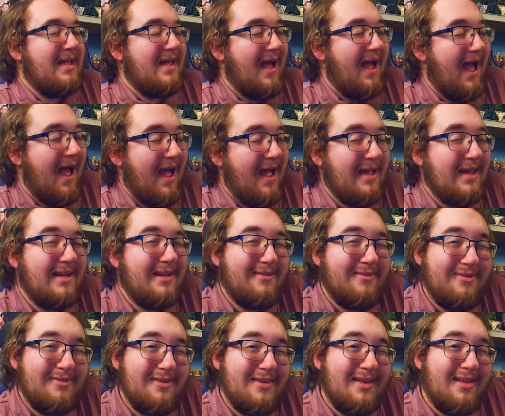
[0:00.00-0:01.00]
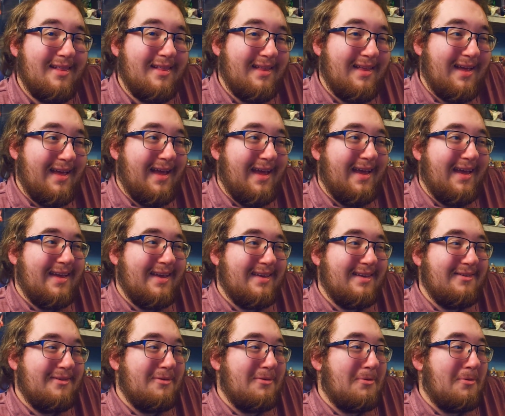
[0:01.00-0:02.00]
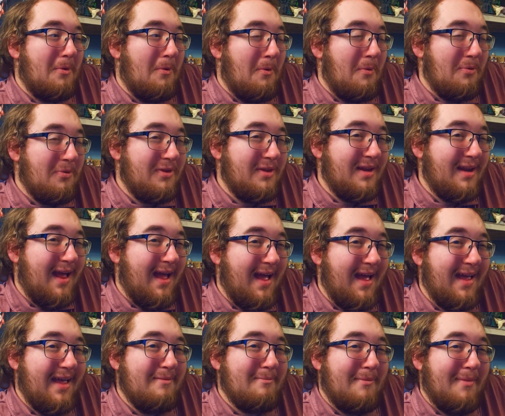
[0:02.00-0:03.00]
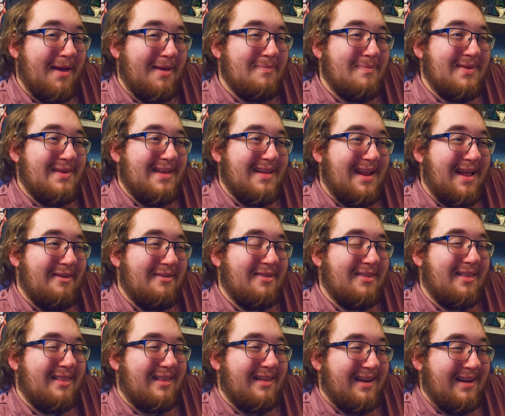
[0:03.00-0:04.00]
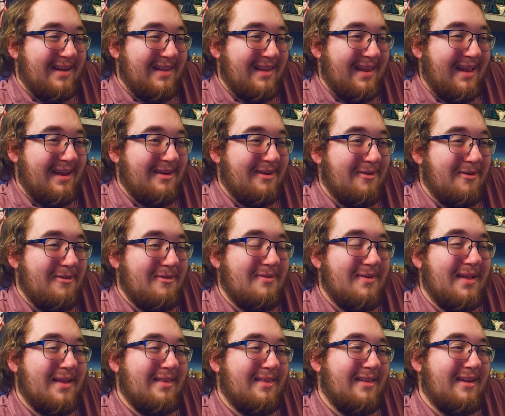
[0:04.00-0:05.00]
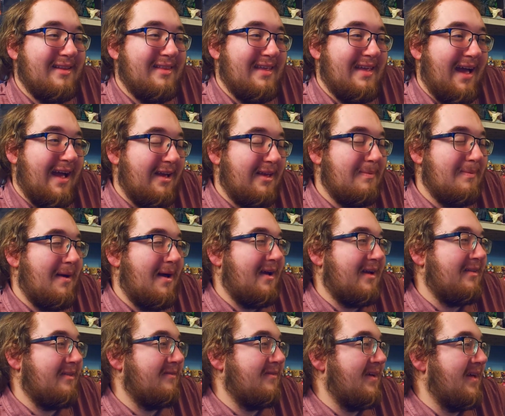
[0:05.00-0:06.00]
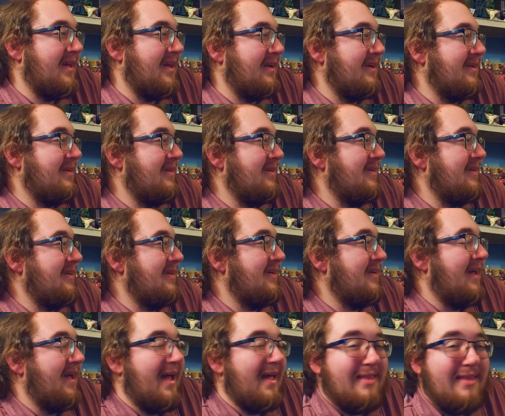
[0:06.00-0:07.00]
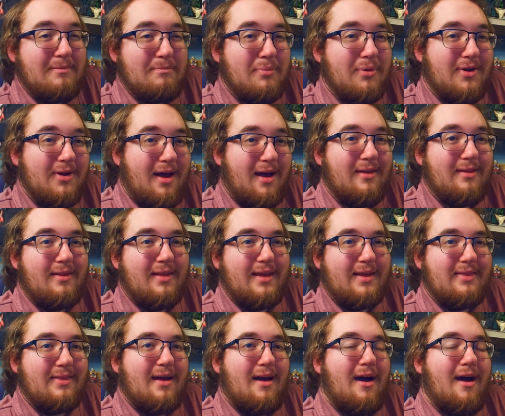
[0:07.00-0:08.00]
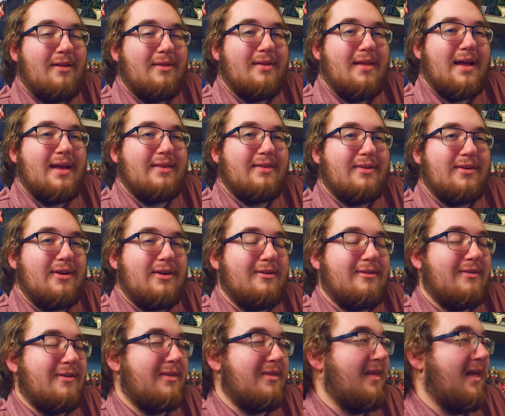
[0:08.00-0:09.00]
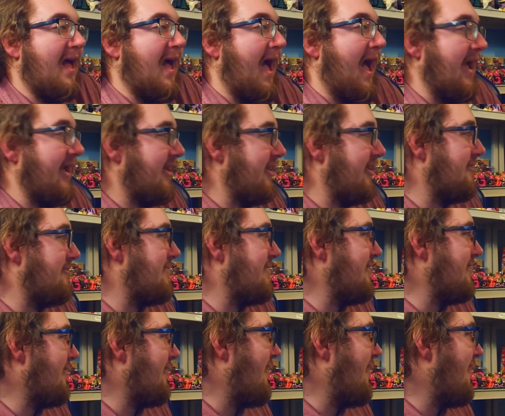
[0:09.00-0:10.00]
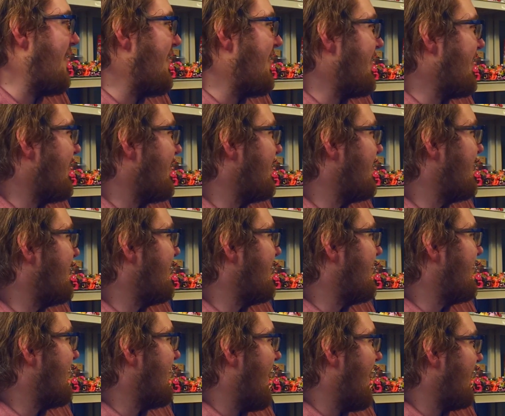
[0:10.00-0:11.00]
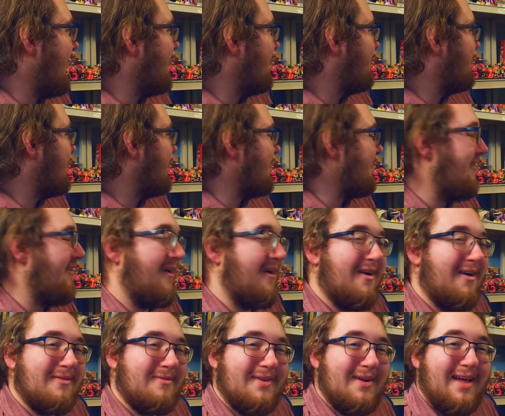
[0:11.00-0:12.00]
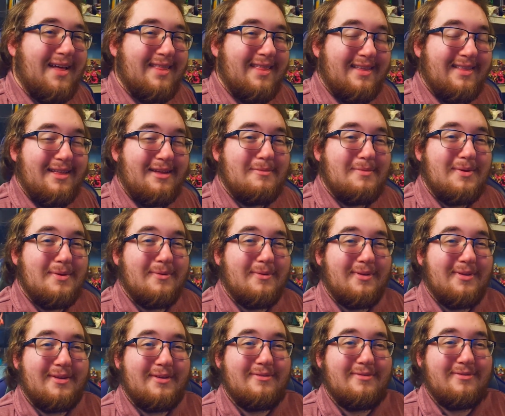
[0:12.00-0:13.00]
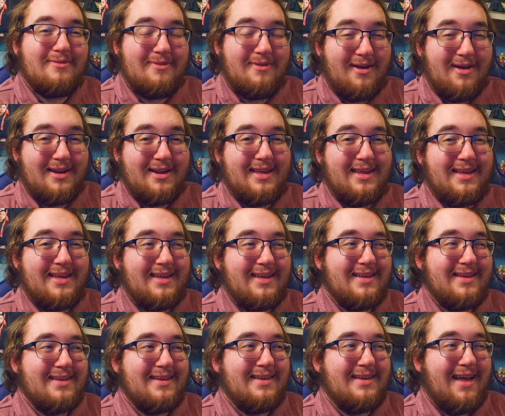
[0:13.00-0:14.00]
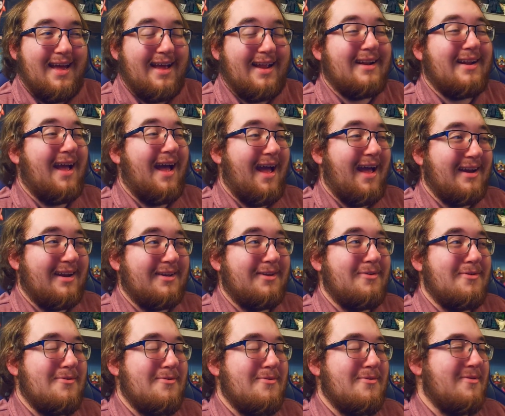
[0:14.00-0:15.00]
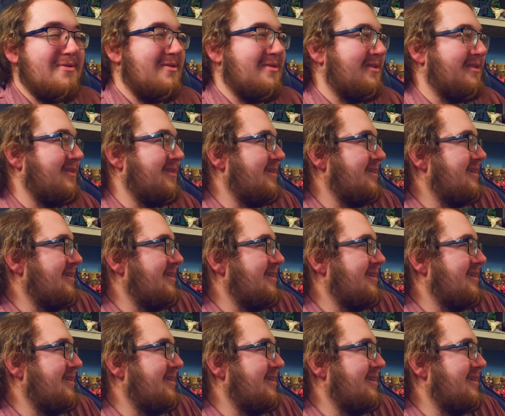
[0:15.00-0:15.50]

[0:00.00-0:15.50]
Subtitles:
kind of feel like GoldenEye might be announced at the Nintendo event instead of the Xbox event, and then put on like the online service. I could be wrong. I could be wrong, but I think that'd be really funny and kind of cool.